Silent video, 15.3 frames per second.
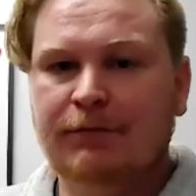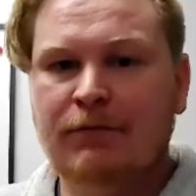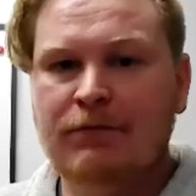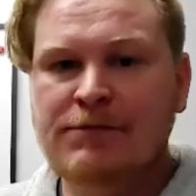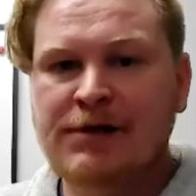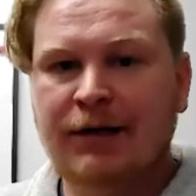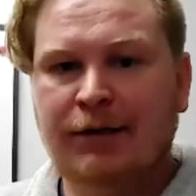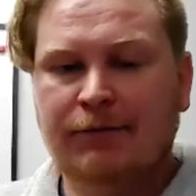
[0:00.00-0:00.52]

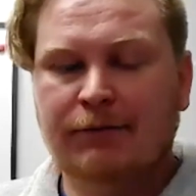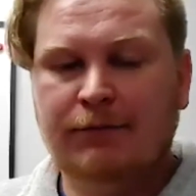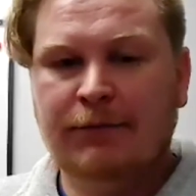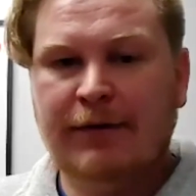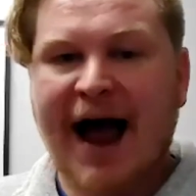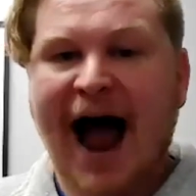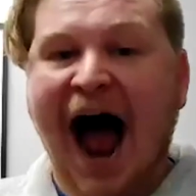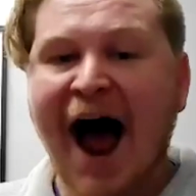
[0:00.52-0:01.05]
one of the
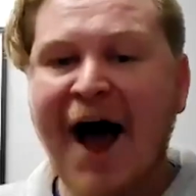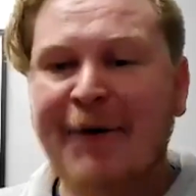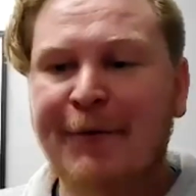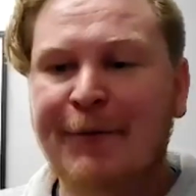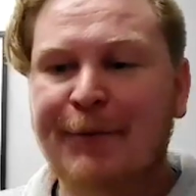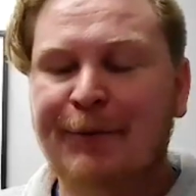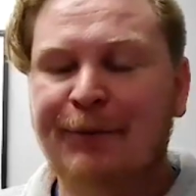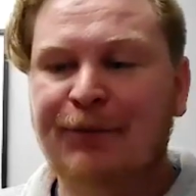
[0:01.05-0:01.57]
key things,
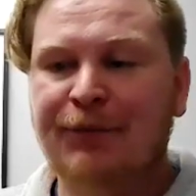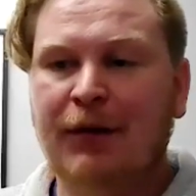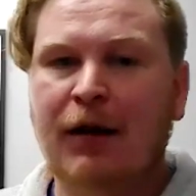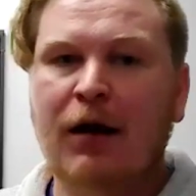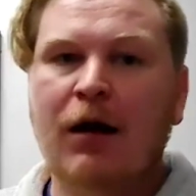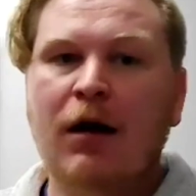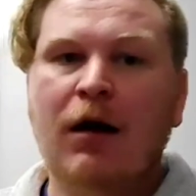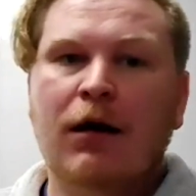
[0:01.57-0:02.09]
and that people